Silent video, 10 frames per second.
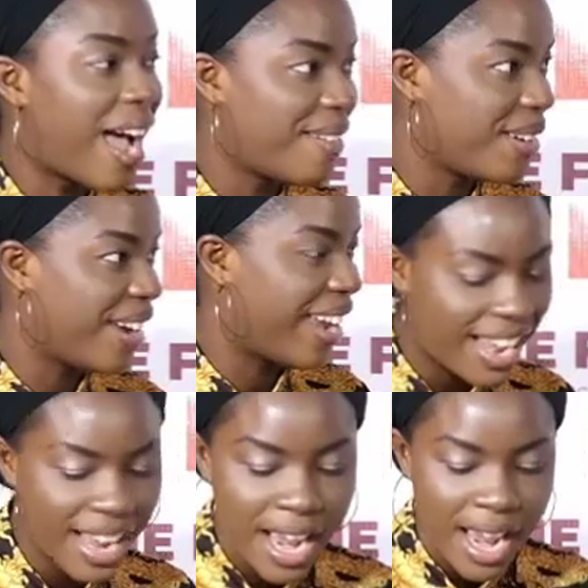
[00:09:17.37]
have you
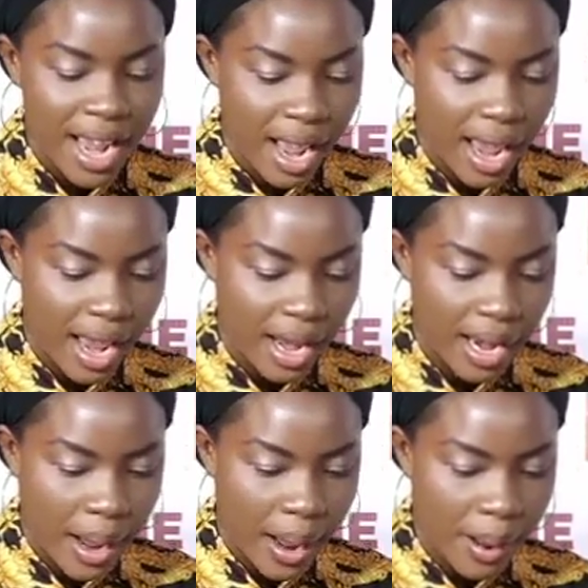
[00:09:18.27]
here. And
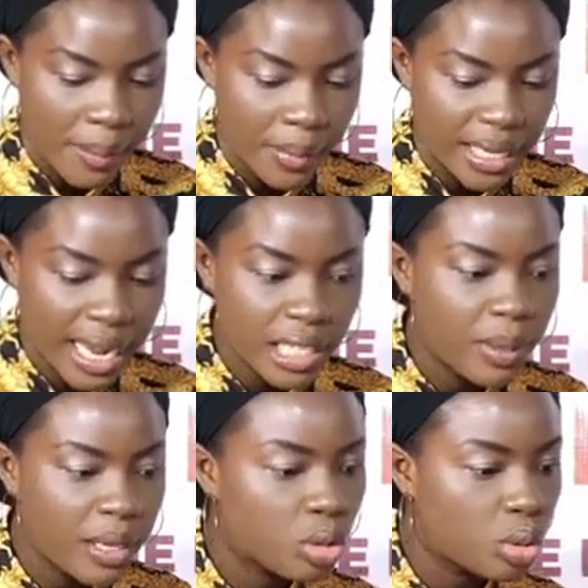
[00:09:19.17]
there's
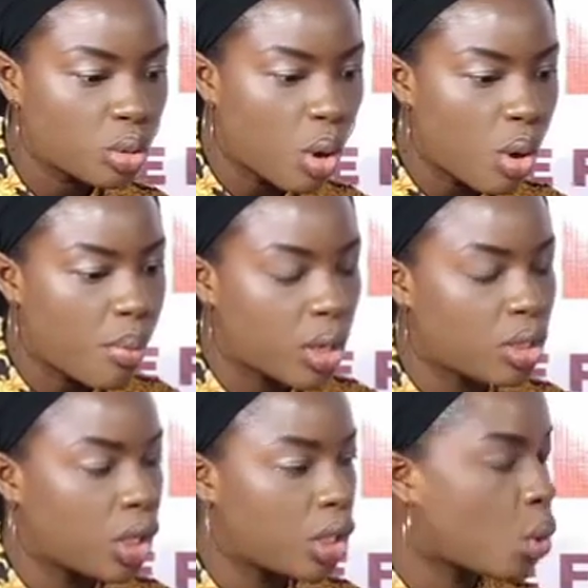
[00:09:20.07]
been so
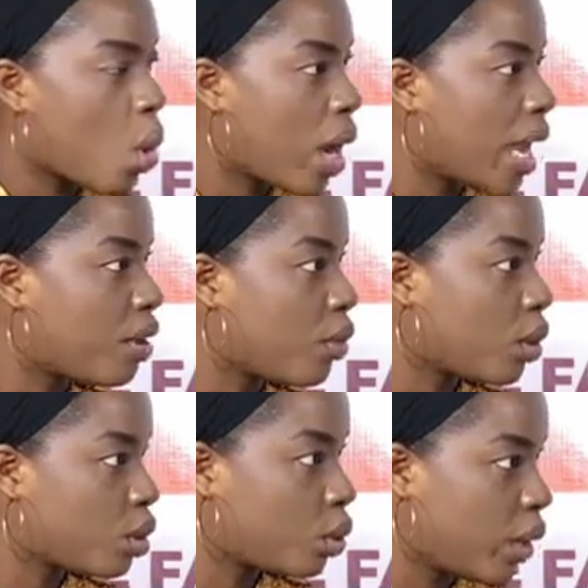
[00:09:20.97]
much talk and, of
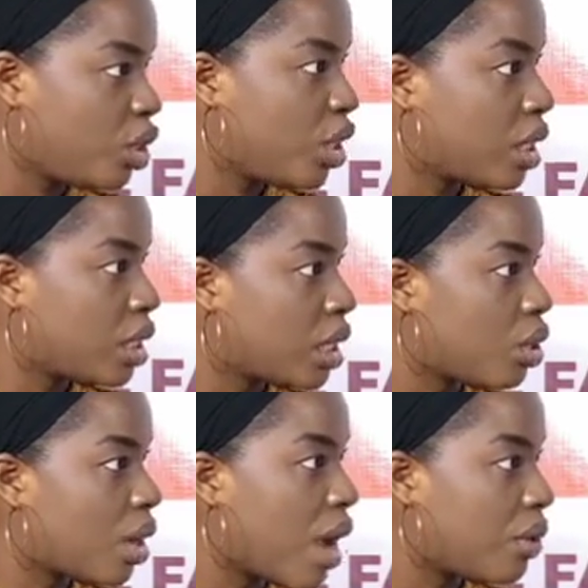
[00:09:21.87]
course, questions
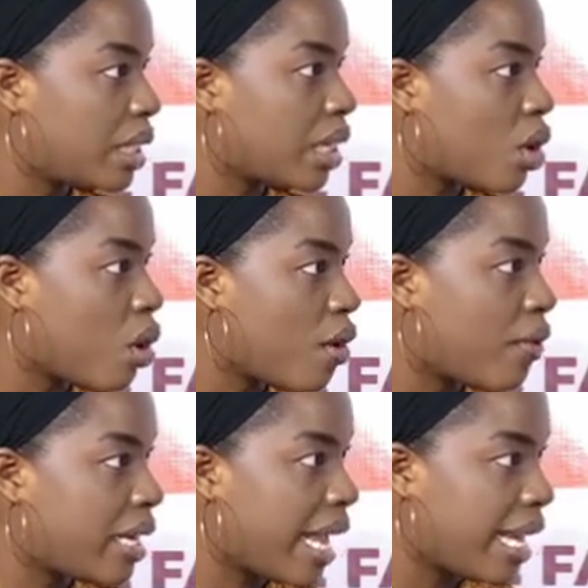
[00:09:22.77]
surrounding the
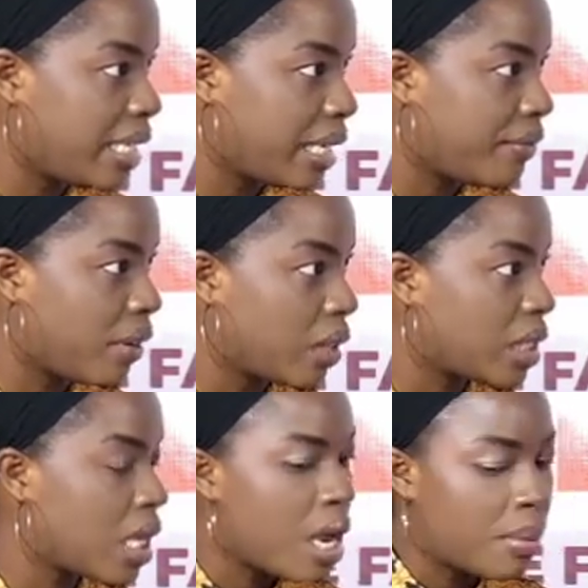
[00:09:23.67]
COVID-19
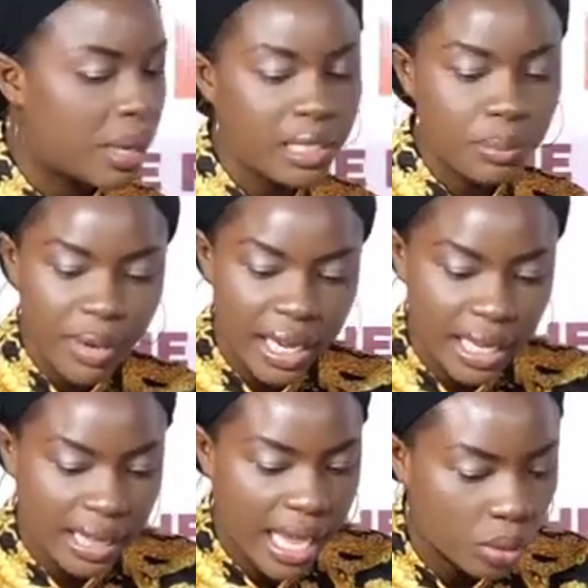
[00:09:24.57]
funds. Well, let's break
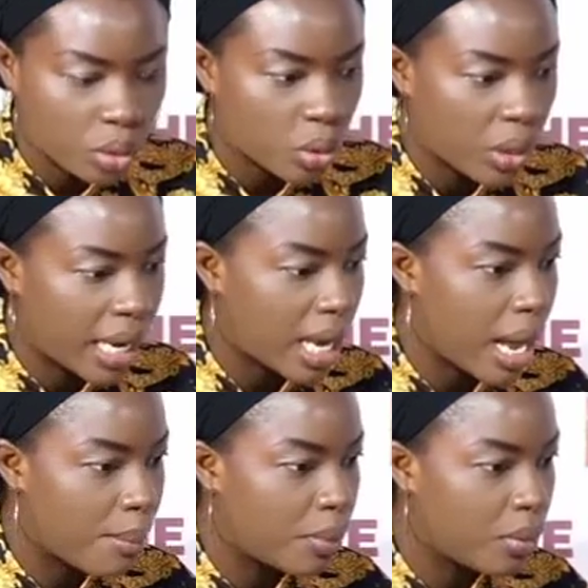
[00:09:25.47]
it down so that
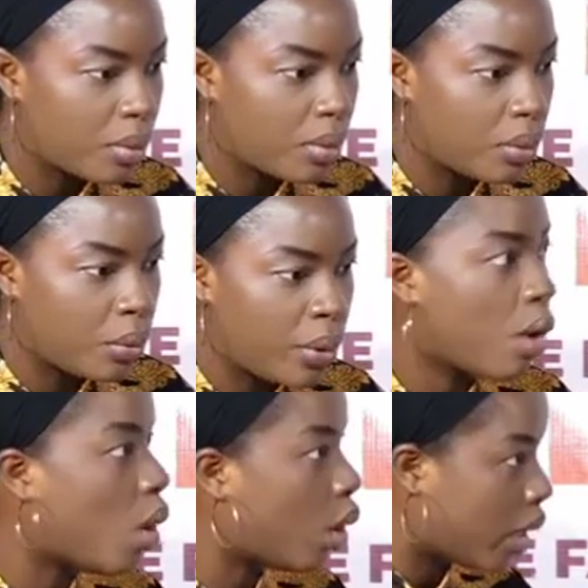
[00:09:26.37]
we
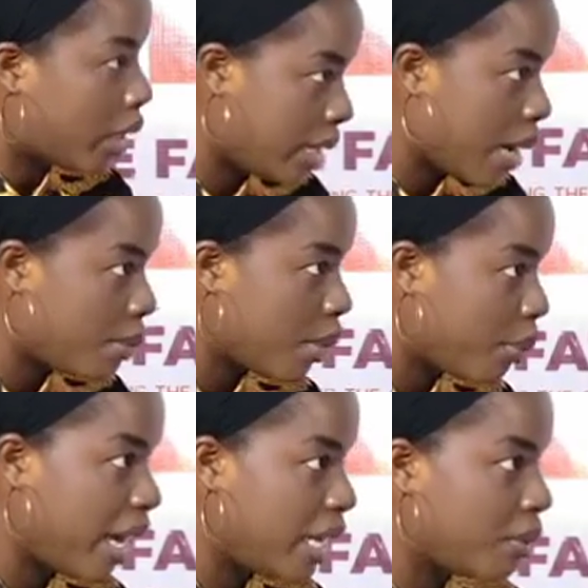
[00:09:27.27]
are all on the same
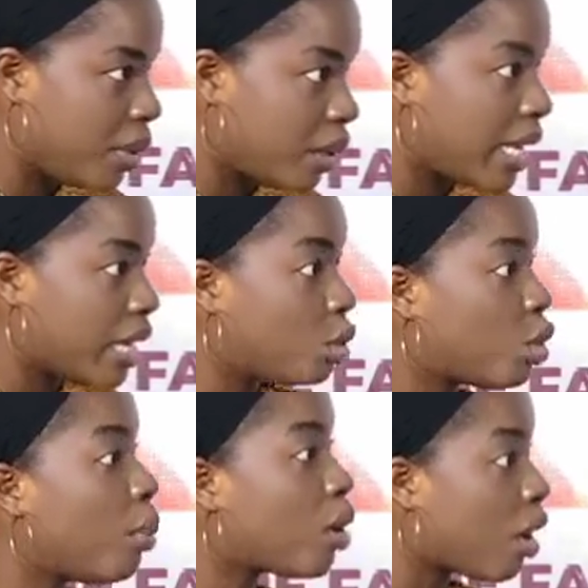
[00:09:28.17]
page, because there is
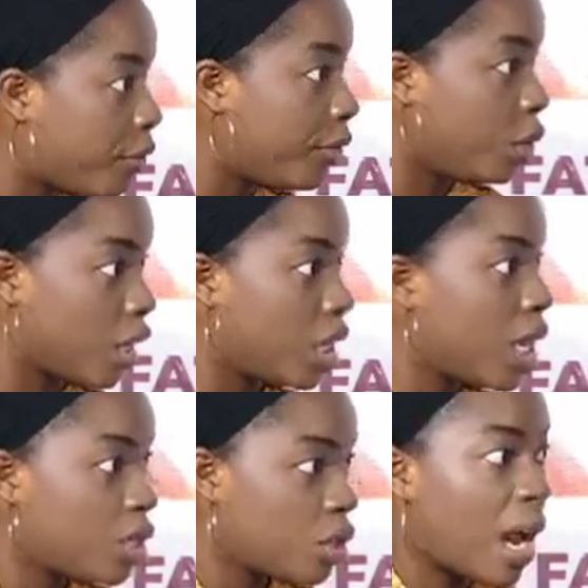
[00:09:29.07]
so much confusion
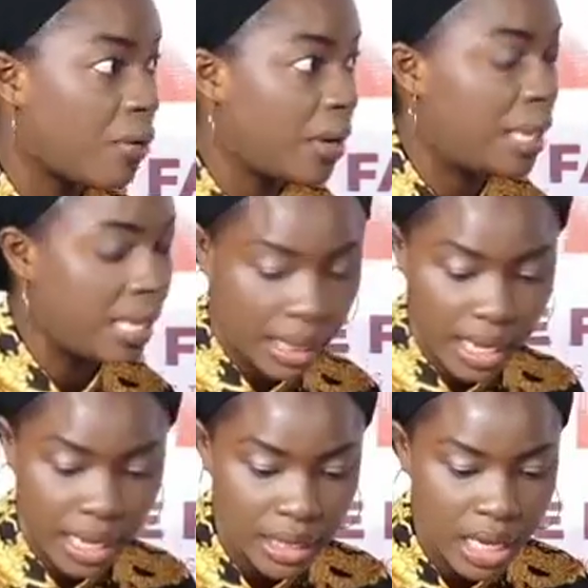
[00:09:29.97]
surrounding
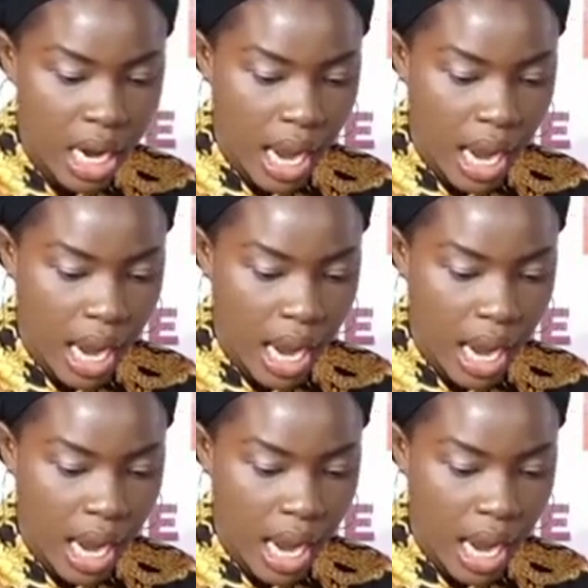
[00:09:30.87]
this.